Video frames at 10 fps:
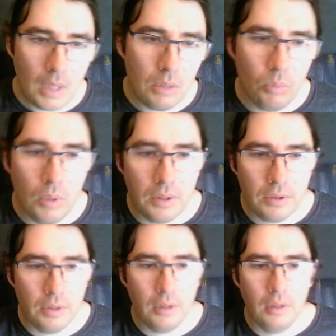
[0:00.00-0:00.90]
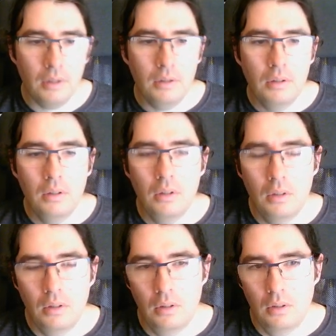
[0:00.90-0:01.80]
with
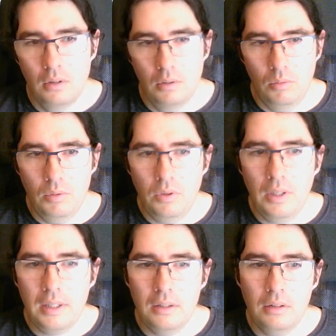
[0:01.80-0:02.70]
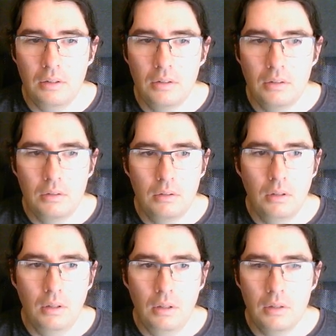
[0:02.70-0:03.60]
like
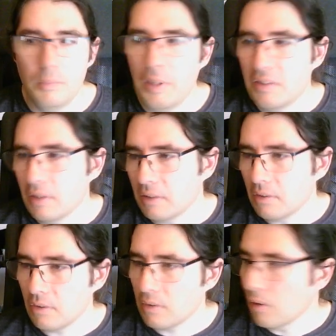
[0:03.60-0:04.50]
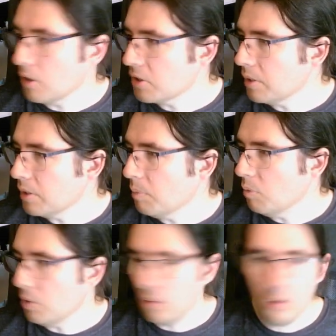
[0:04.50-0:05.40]
SpaceX's Starship and
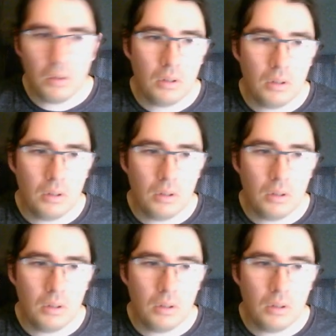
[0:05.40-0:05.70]
whatnot,